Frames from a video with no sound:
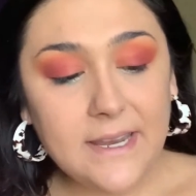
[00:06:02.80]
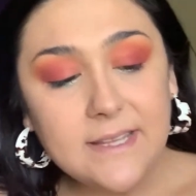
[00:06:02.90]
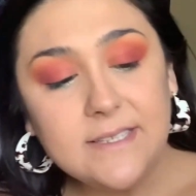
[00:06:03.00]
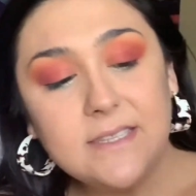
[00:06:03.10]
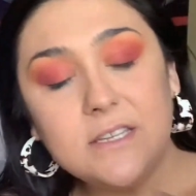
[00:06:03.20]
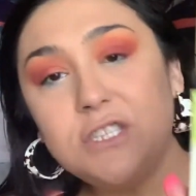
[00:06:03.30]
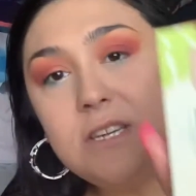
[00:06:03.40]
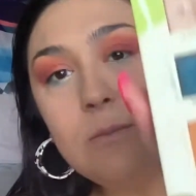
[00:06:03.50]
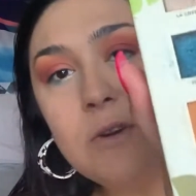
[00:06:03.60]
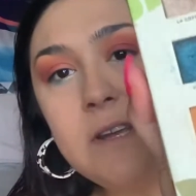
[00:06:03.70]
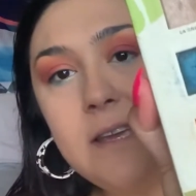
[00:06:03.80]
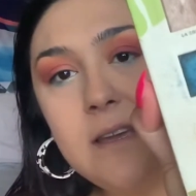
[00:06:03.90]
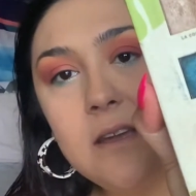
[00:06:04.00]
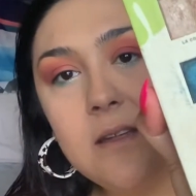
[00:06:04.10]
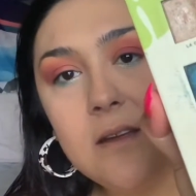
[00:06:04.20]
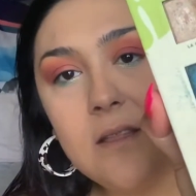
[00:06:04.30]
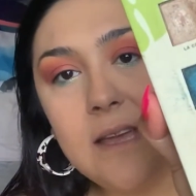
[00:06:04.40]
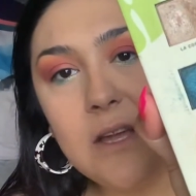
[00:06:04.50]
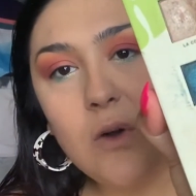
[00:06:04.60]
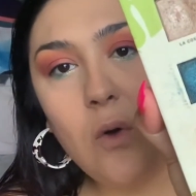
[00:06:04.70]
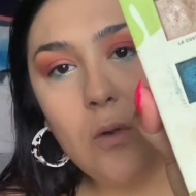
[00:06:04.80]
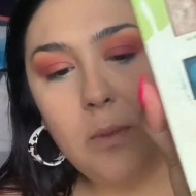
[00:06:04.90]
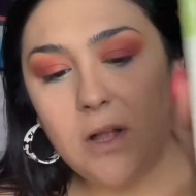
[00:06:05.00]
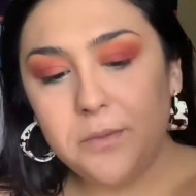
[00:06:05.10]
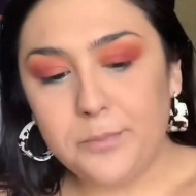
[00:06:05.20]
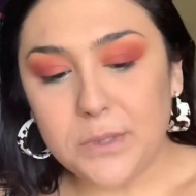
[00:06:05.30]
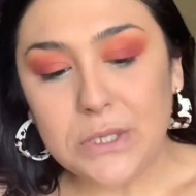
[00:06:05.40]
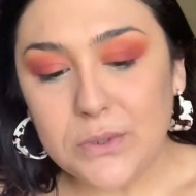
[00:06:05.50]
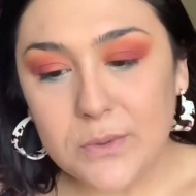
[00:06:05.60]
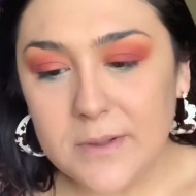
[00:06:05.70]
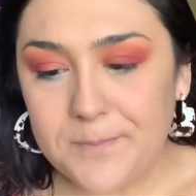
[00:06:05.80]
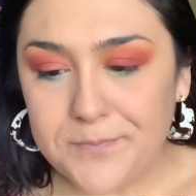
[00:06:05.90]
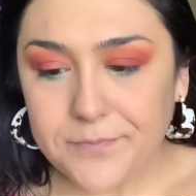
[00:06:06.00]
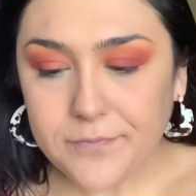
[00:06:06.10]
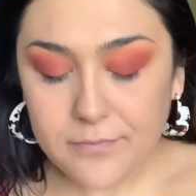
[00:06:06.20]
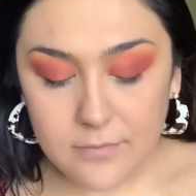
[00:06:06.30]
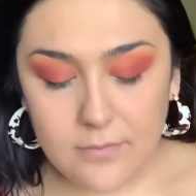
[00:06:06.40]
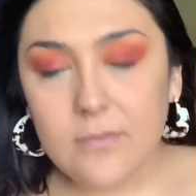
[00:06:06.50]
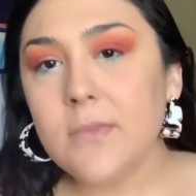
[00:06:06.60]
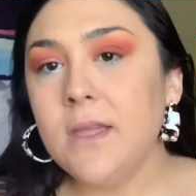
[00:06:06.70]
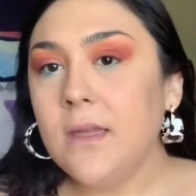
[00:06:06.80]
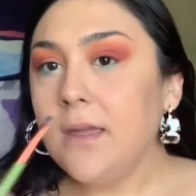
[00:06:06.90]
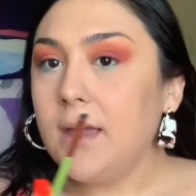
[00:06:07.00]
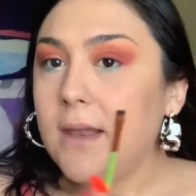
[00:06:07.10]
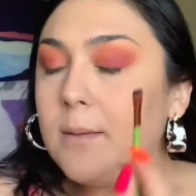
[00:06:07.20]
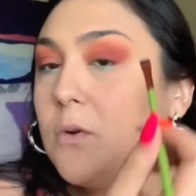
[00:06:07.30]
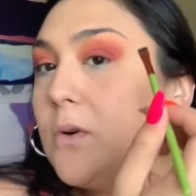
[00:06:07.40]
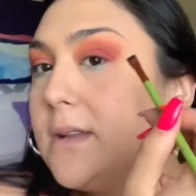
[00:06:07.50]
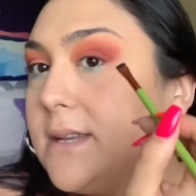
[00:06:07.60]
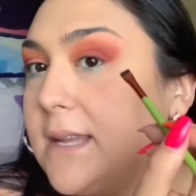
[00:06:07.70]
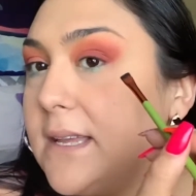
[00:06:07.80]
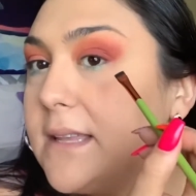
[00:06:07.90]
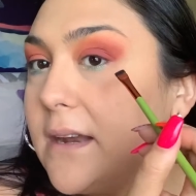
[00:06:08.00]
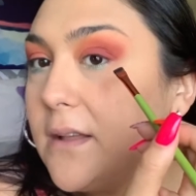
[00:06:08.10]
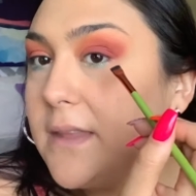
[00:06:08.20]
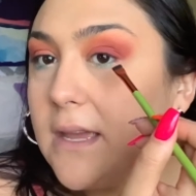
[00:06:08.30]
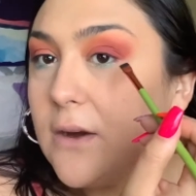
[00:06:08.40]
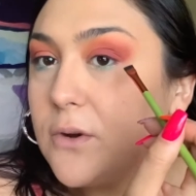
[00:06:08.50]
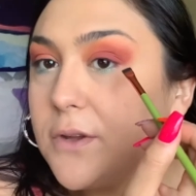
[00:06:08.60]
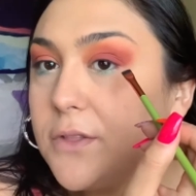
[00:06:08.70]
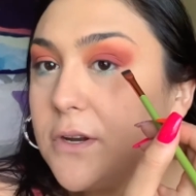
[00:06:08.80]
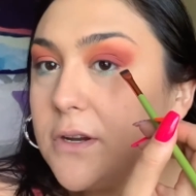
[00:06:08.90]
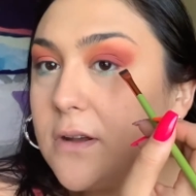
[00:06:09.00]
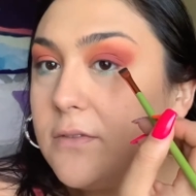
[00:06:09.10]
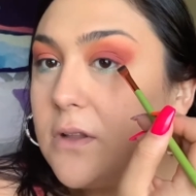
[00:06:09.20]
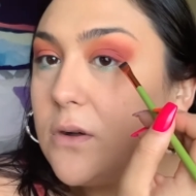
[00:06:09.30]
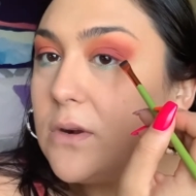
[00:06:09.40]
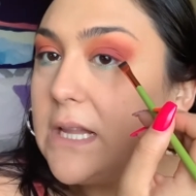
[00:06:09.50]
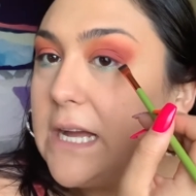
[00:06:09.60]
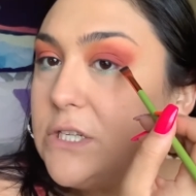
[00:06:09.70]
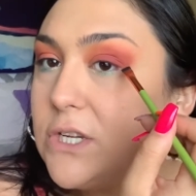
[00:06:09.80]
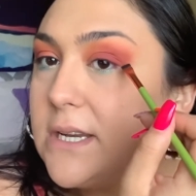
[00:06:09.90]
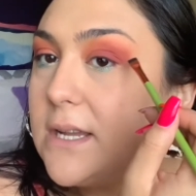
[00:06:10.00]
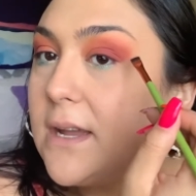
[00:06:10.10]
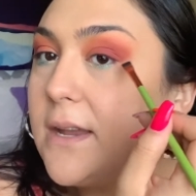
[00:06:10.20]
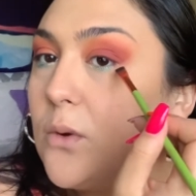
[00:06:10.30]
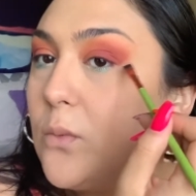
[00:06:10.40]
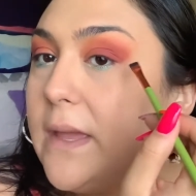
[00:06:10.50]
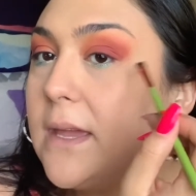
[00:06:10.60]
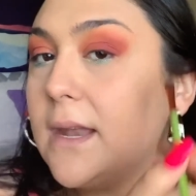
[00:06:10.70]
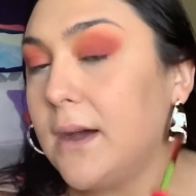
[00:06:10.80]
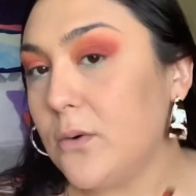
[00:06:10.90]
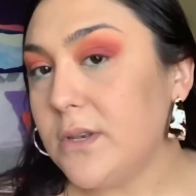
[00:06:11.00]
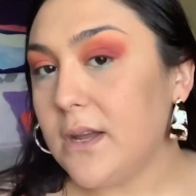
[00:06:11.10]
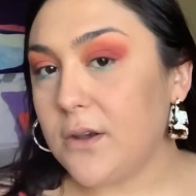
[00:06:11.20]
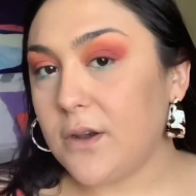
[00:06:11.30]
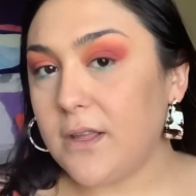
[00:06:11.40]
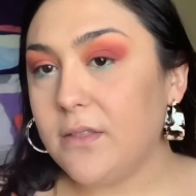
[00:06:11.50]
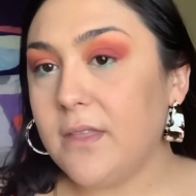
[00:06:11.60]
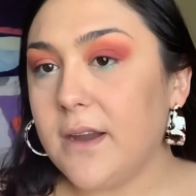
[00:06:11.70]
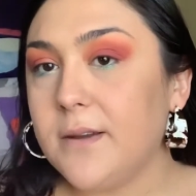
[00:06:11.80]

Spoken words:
is the shimmery like cobalt blue, and I'm going to take that on the outer third of the lower lash line and kind of wing it out underneath there.